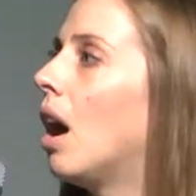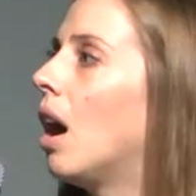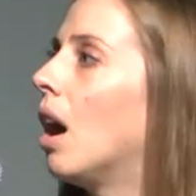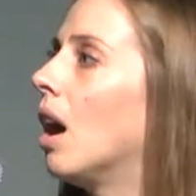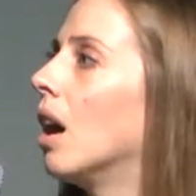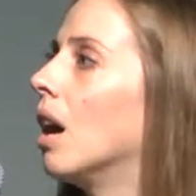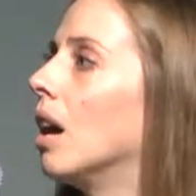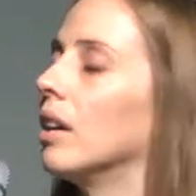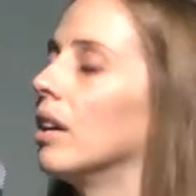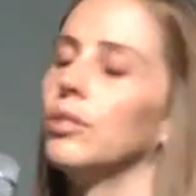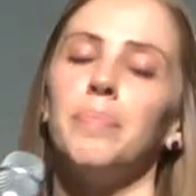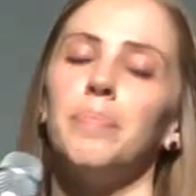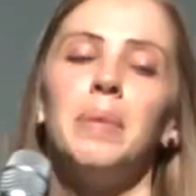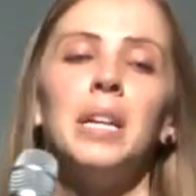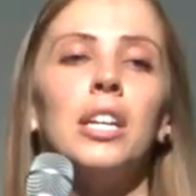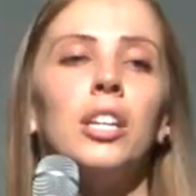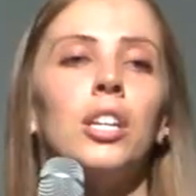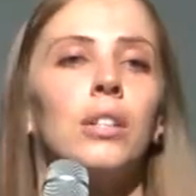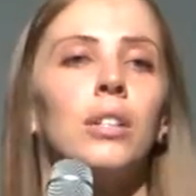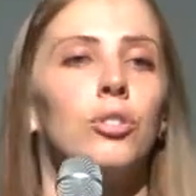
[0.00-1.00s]
are
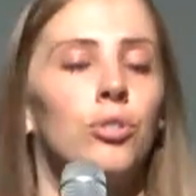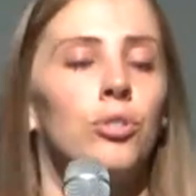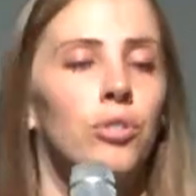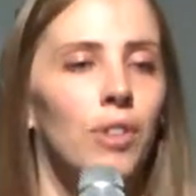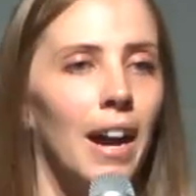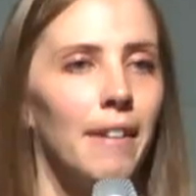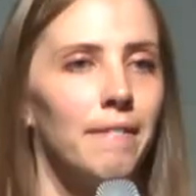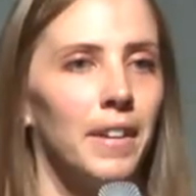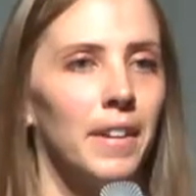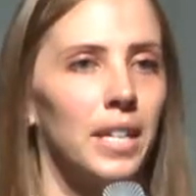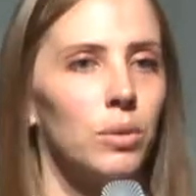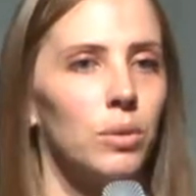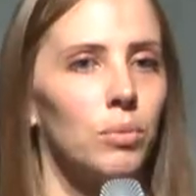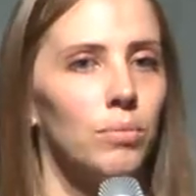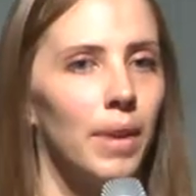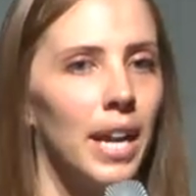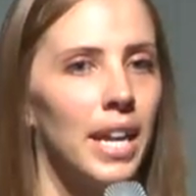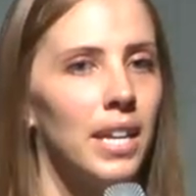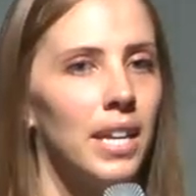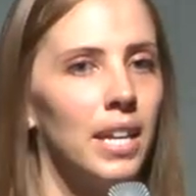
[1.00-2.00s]
being trafficked
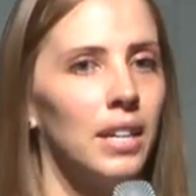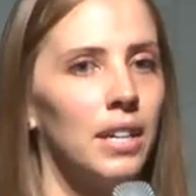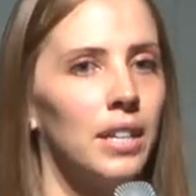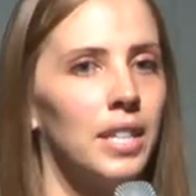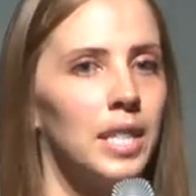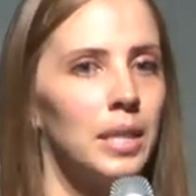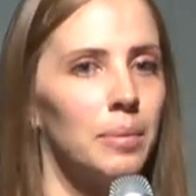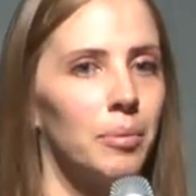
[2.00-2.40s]
right here in